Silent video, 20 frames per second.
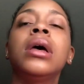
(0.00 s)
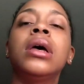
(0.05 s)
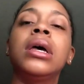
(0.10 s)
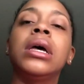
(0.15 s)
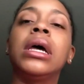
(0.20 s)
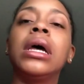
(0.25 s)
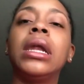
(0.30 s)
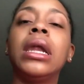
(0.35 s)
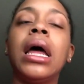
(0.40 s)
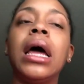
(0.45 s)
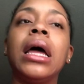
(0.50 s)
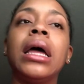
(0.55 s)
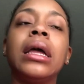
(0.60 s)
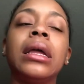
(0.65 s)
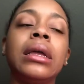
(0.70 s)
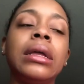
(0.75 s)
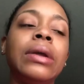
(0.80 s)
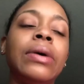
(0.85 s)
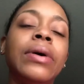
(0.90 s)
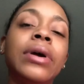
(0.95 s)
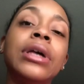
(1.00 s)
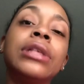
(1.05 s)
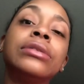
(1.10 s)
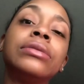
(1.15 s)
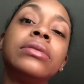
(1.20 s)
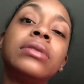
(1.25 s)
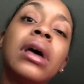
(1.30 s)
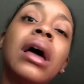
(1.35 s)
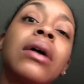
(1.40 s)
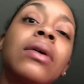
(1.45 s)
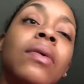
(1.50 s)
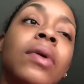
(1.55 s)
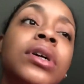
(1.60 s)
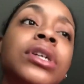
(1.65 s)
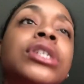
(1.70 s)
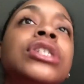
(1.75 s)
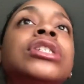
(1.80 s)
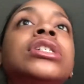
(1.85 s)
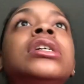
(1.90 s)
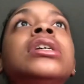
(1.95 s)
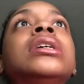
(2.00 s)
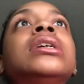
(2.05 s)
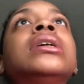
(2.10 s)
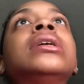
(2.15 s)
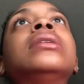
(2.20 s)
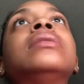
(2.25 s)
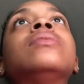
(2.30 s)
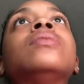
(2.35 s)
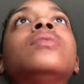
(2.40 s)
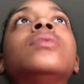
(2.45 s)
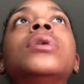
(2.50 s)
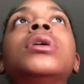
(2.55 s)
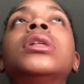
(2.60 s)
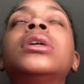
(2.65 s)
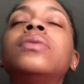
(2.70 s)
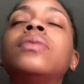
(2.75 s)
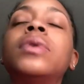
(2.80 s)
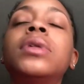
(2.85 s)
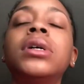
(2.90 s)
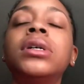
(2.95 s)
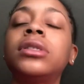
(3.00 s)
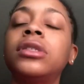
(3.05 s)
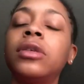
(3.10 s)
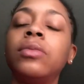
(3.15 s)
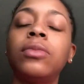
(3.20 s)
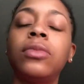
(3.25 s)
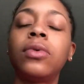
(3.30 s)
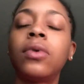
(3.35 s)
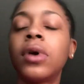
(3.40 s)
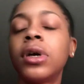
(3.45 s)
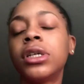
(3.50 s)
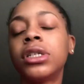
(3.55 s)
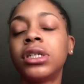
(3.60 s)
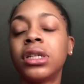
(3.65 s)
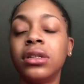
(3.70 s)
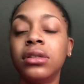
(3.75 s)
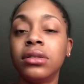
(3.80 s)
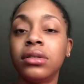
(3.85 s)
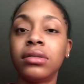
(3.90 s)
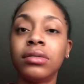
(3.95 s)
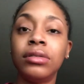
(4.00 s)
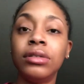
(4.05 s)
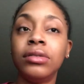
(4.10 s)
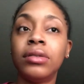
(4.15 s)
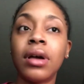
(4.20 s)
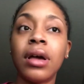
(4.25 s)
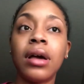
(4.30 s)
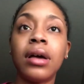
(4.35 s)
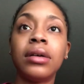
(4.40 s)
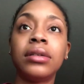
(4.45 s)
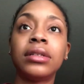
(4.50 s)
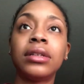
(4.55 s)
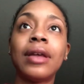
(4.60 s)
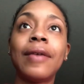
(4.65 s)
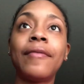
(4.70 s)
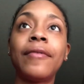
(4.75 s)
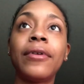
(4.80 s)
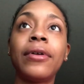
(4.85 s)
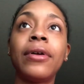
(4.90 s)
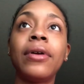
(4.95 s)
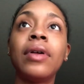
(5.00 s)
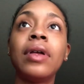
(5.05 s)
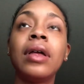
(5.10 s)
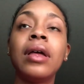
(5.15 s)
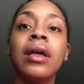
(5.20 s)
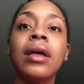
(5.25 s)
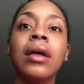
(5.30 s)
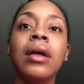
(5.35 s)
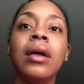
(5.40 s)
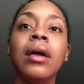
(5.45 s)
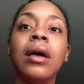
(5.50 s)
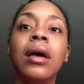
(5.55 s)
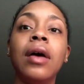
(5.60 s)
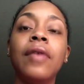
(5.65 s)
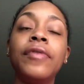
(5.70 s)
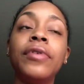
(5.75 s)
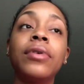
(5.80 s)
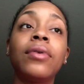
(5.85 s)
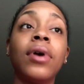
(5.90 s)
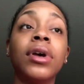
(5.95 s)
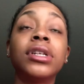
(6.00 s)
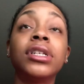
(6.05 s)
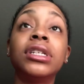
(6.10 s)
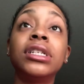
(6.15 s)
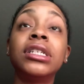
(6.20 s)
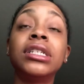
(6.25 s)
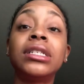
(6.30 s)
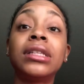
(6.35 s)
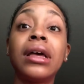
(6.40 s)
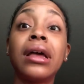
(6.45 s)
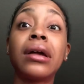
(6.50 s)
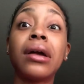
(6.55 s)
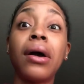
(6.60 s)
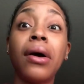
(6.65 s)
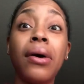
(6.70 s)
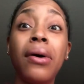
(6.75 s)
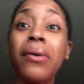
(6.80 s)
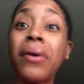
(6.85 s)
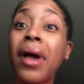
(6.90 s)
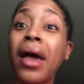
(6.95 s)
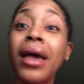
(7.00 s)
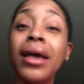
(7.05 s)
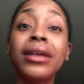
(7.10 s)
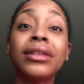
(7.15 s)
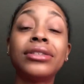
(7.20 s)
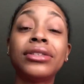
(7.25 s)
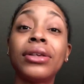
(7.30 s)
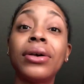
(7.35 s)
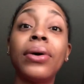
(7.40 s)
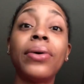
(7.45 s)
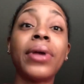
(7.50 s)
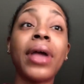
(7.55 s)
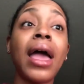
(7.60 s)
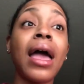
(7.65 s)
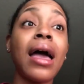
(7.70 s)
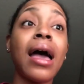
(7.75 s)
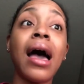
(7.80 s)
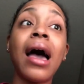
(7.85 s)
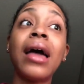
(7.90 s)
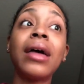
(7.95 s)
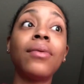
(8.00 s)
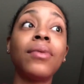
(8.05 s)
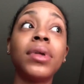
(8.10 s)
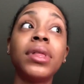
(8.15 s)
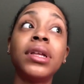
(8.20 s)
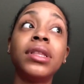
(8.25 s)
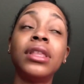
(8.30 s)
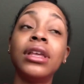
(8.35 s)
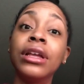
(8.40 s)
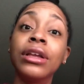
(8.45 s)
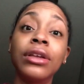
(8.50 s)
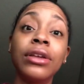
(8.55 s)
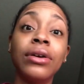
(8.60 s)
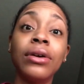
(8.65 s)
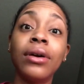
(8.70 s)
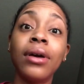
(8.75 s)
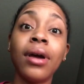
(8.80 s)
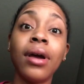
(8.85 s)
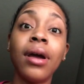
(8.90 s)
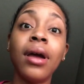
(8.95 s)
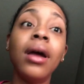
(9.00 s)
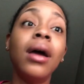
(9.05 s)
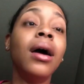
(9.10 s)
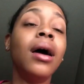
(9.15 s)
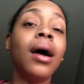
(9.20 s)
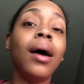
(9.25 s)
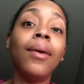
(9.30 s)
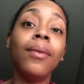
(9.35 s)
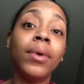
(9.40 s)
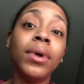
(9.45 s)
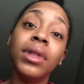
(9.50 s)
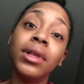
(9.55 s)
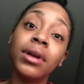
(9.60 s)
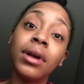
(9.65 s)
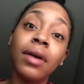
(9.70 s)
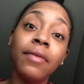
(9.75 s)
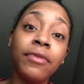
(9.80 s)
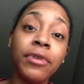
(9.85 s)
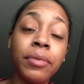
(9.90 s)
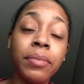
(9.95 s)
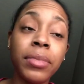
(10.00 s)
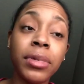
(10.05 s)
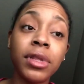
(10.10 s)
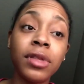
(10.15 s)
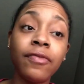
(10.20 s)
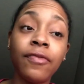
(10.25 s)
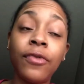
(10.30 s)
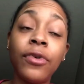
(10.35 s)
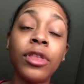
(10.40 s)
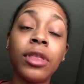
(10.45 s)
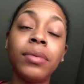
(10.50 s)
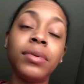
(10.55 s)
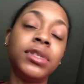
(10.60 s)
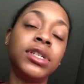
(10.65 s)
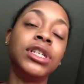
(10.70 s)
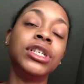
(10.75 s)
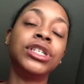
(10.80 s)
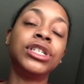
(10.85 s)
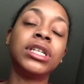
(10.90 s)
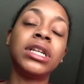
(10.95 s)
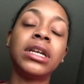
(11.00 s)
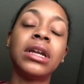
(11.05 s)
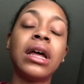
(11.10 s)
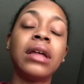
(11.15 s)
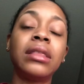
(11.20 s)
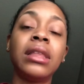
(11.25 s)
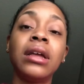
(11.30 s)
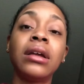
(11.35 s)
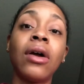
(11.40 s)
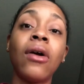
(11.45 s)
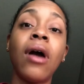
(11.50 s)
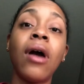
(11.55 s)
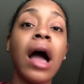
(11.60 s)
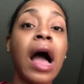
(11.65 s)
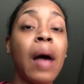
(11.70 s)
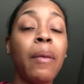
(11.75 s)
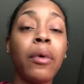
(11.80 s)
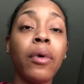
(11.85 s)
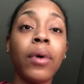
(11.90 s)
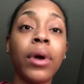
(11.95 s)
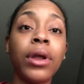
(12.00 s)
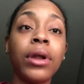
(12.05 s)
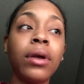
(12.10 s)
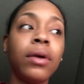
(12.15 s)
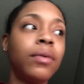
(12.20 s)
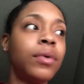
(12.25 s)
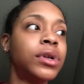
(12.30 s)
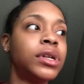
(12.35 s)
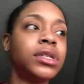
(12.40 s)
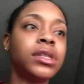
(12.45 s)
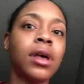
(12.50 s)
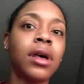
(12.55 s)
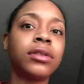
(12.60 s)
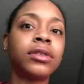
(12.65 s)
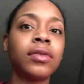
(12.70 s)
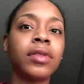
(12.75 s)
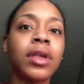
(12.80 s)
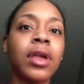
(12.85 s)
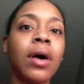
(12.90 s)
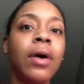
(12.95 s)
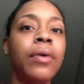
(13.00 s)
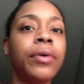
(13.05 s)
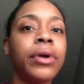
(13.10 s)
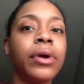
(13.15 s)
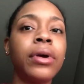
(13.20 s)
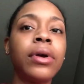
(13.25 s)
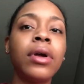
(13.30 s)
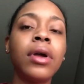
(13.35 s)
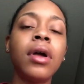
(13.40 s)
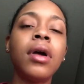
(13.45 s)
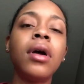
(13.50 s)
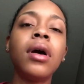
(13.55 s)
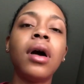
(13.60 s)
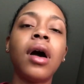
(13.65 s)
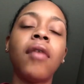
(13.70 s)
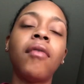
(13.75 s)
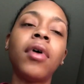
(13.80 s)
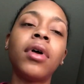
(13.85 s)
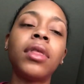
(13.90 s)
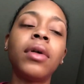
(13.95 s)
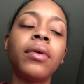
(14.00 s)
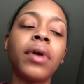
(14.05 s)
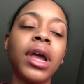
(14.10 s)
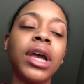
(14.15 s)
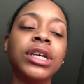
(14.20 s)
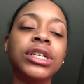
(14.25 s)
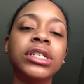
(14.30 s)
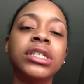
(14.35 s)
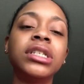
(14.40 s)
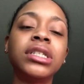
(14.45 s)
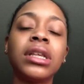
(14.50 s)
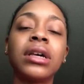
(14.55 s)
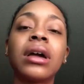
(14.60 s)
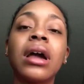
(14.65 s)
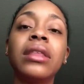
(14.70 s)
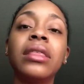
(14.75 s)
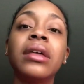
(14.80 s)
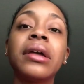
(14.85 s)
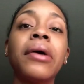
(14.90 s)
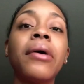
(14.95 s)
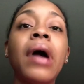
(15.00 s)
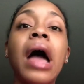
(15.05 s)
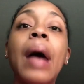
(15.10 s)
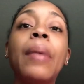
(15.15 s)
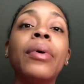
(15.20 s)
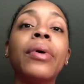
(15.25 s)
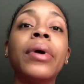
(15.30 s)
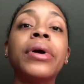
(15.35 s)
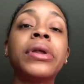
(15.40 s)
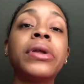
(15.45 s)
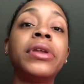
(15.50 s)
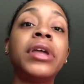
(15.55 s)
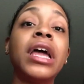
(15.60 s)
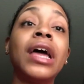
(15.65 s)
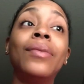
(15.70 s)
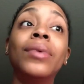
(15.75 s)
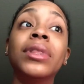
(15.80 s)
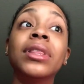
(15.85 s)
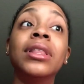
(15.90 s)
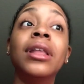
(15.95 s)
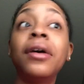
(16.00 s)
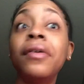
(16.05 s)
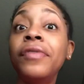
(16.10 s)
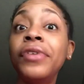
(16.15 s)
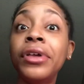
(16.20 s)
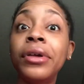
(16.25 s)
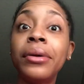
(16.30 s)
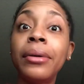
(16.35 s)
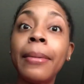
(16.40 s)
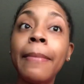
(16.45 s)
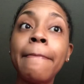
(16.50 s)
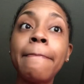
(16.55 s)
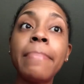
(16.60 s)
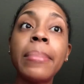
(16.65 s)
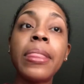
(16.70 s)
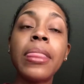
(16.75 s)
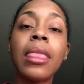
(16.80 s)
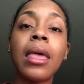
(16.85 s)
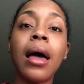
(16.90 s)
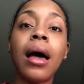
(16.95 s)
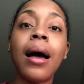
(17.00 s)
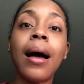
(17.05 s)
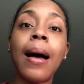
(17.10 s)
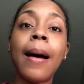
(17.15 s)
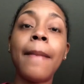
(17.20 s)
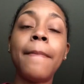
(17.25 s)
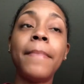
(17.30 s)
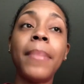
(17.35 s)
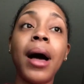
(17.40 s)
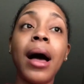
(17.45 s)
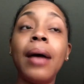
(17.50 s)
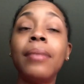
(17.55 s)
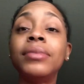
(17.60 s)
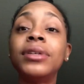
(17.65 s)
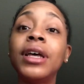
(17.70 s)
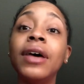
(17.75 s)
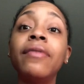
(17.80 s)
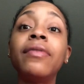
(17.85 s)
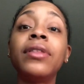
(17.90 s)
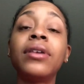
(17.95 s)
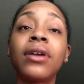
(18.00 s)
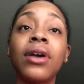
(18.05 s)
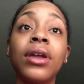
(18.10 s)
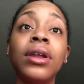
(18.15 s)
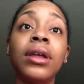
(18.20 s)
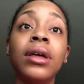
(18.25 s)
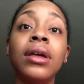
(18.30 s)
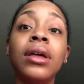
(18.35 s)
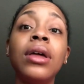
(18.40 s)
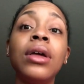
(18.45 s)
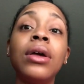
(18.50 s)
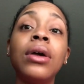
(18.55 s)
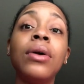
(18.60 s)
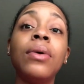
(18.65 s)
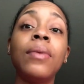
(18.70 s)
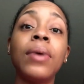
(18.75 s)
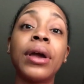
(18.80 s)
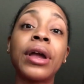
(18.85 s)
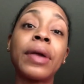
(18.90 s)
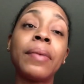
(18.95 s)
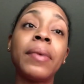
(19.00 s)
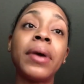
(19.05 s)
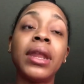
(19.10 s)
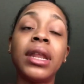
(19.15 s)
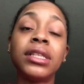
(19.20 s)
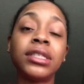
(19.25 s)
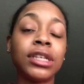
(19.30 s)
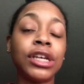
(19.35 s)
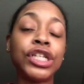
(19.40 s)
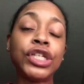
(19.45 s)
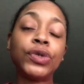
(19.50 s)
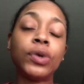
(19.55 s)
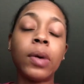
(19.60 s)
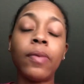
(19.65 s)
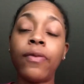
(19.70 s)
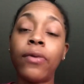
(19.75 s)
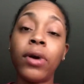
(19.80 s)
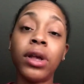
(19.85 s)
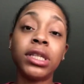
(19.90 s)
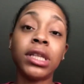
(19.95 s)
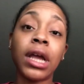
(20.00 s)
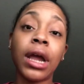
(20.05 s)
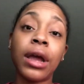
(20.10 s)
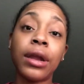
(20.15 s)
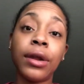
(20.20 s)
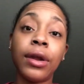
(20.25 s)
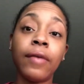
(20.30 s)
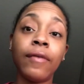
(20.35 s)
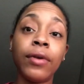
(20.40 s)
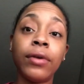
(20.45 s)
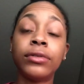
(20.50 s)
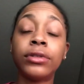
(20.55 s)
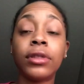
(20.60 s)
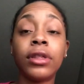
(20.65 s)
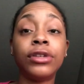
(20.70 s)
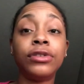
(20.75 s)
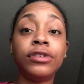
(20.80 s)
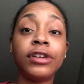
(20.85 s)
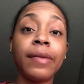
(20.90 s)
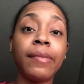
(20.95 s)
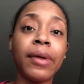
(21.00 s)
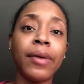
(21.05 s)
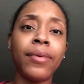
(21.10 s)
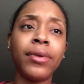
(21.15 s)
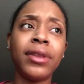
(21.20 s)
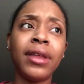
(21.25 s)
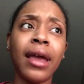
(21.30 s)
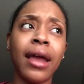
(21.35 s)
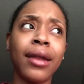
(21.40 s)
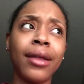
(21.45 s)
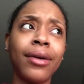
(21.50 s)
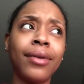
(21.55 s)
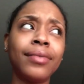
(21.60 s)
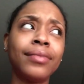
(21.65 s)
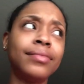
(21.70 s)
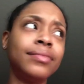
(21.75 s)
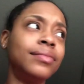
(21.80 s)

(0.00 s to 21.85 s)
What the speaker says: And I, you know, answered that question. Really, really simple questions, you guys. And after a few questions, she's like, okay, so yeah, I really think you're a really good fit for the position. And I think our operator, which is also the owner of our location, she's like, I think our operator, Dan, would love you. I'm definitely going to recommend and set you up for a second interview so that you can meet with Daniel.